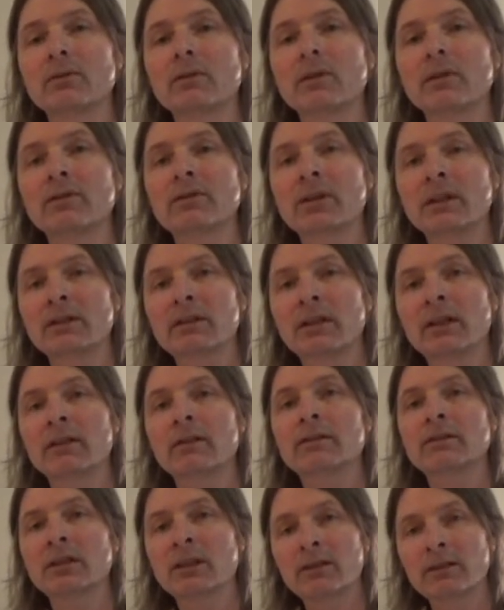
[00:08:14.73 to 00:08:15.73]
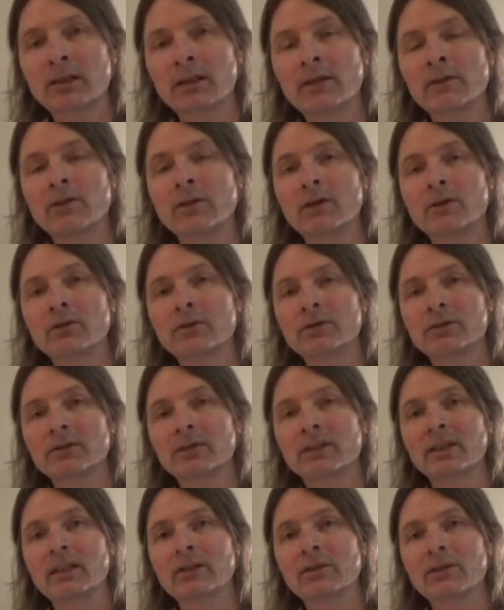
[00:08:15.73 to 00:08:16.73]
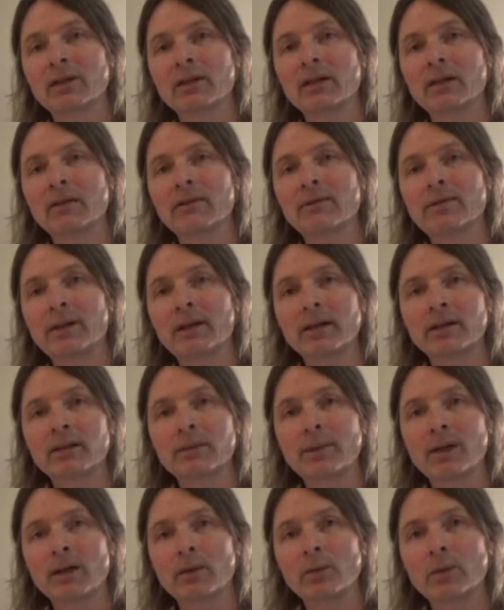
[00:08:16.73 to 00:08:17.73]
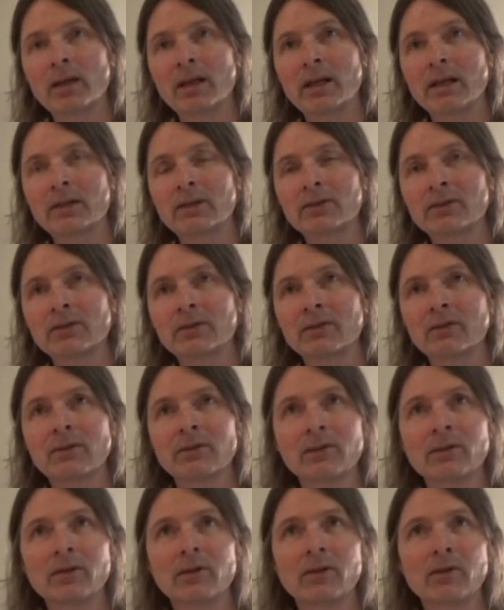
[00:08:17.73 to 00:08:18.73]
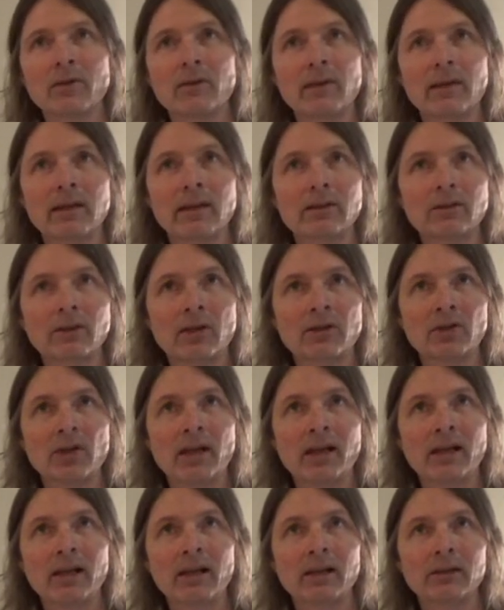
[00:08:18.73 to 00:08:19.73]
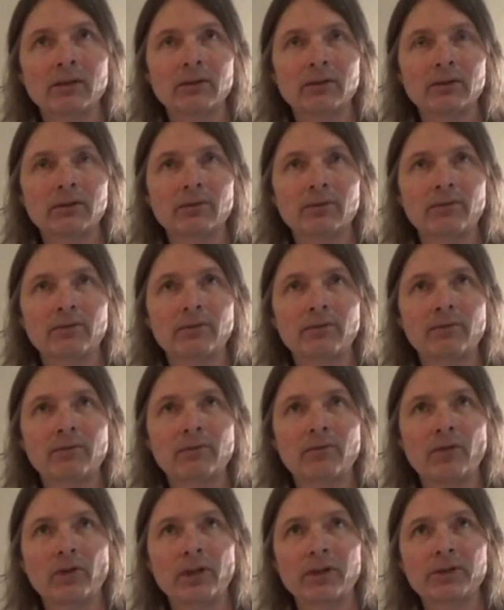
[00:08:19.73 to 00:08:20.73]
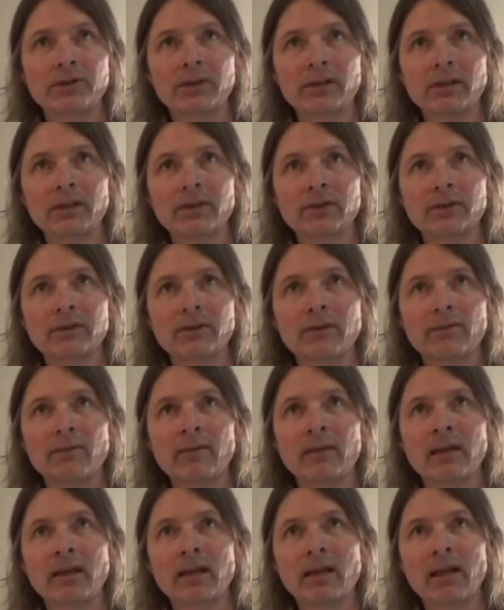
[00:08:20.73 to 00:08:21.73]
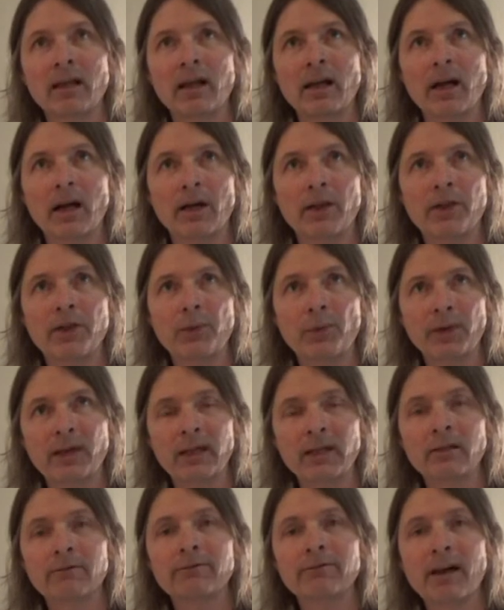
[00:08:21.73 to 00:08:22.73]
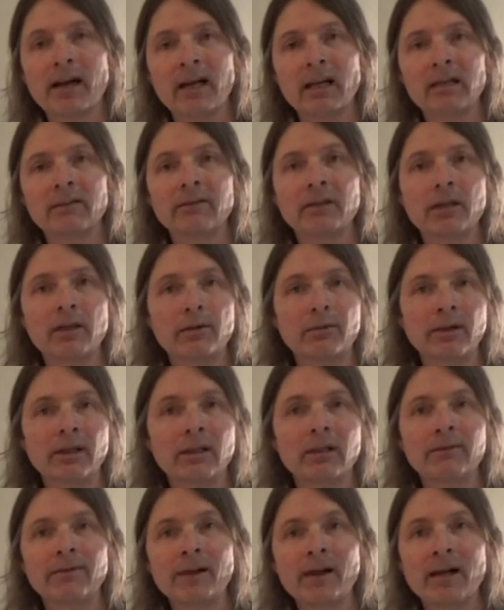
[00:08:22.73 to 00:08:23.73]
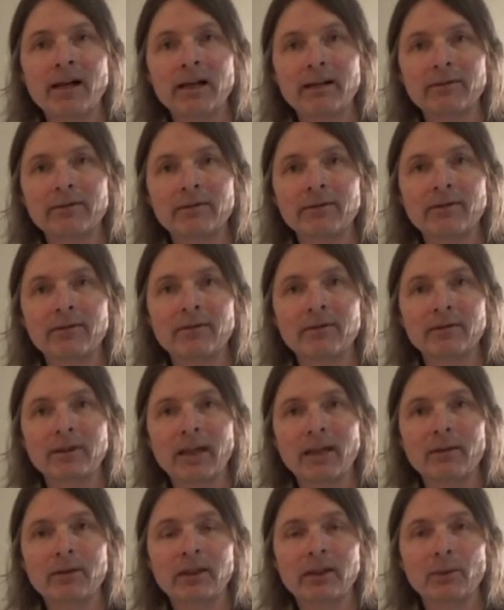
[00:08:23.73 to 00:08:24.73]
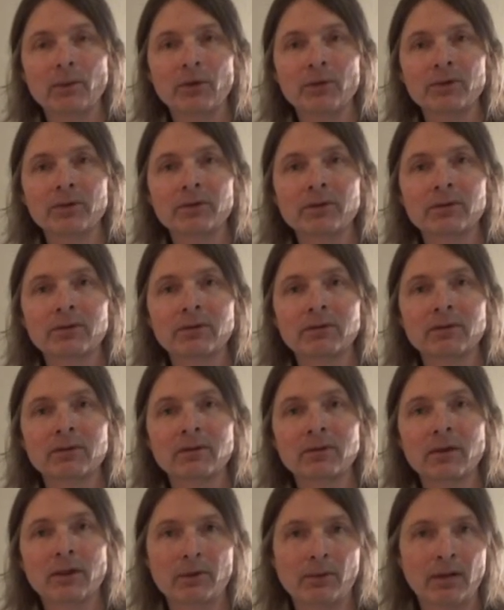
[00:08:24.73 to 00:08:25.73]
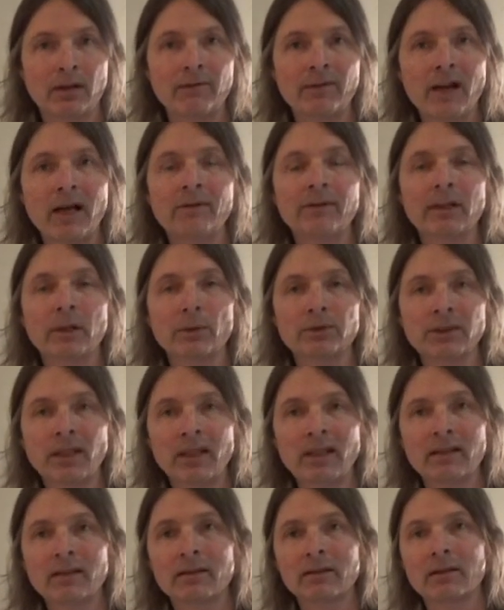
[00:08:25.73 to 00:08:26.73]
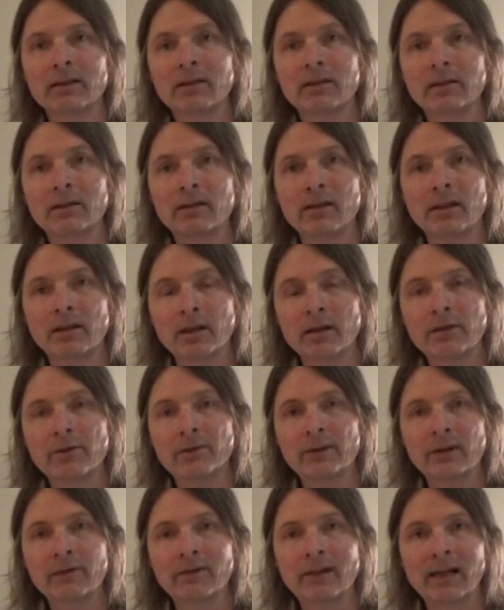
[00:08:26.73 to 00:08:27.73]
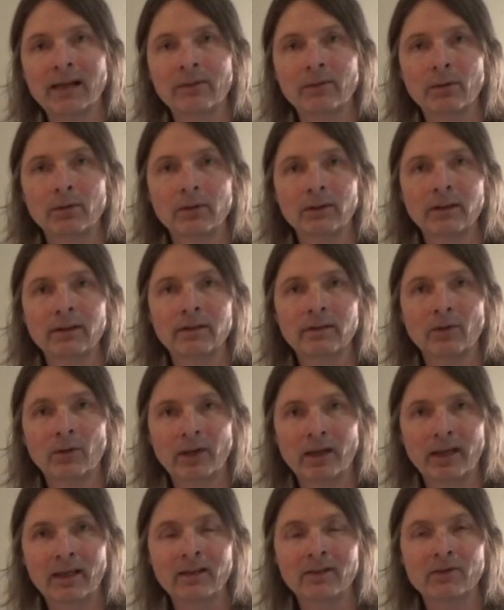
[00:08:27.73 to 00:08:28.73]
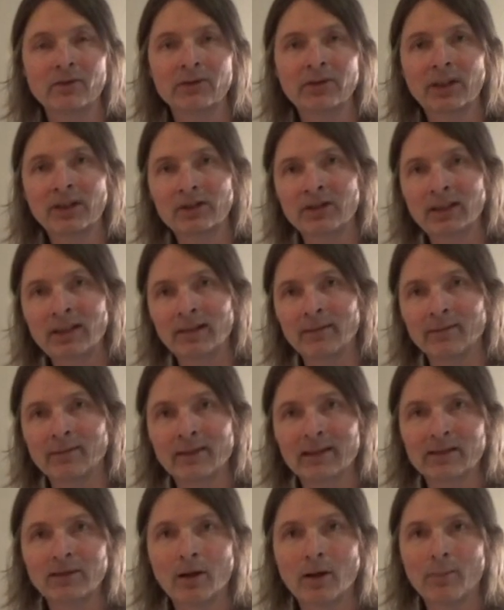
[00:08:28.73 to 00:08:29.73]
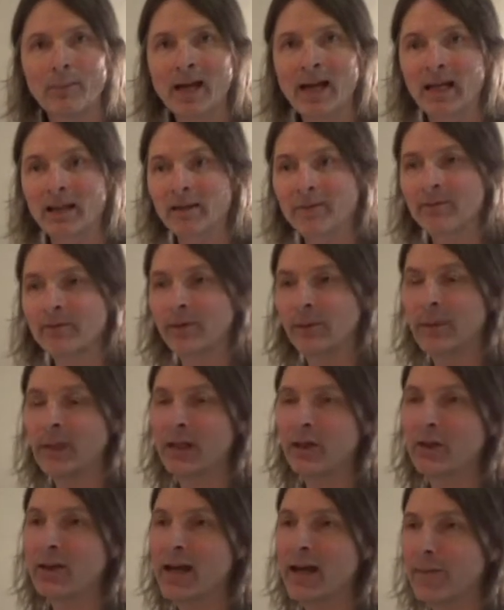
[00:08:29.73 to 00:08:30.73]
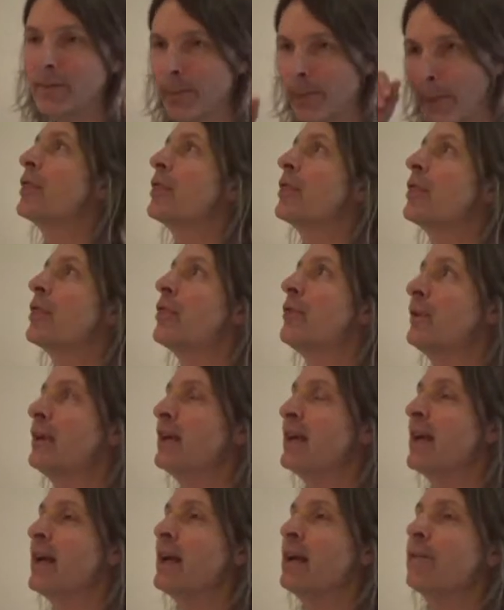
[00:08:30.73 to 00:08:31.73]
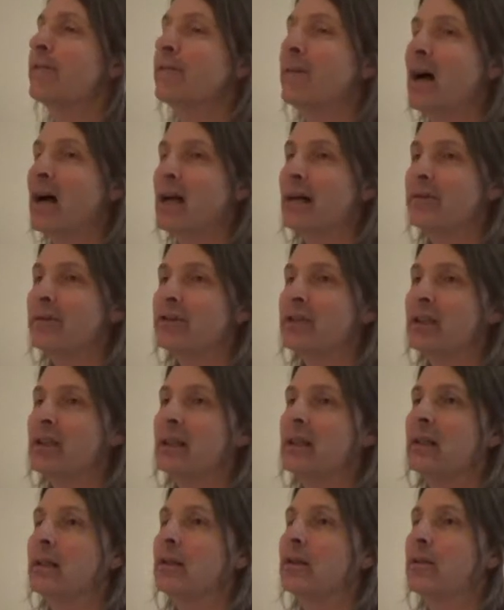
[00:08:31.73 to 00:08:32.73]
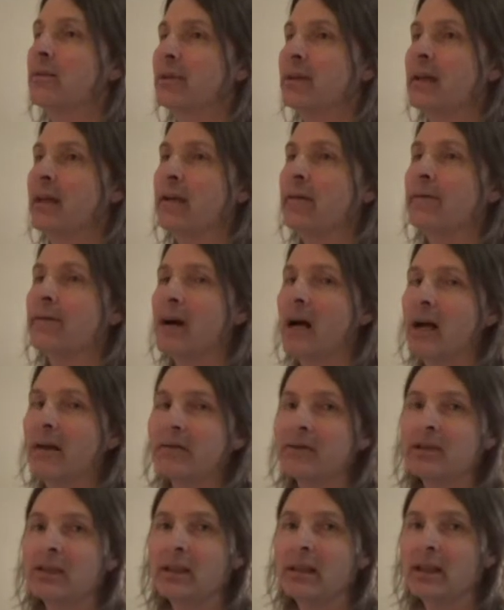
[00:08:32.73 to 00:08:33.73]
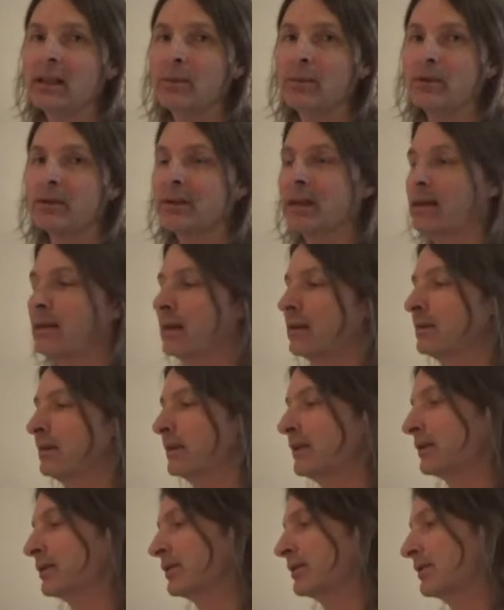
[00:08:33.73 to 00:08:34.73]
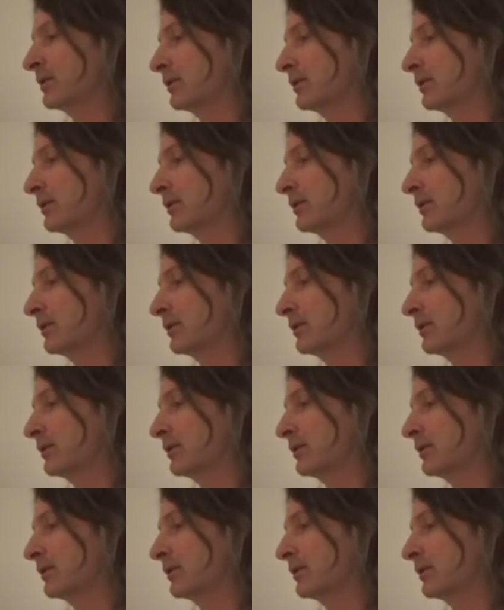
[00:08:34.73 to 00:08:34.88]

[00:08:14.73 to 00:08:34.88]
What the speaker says: 16 16th notes in a various amount of ways, such as, for instance, a 3 and a 5 and a 3 and a 5. That equals 3 and 5 equals 8, and another 3 and 5 will equal 8, 16. It's all math from here on out. 3A, 5C, 3A, 5C would sound like this.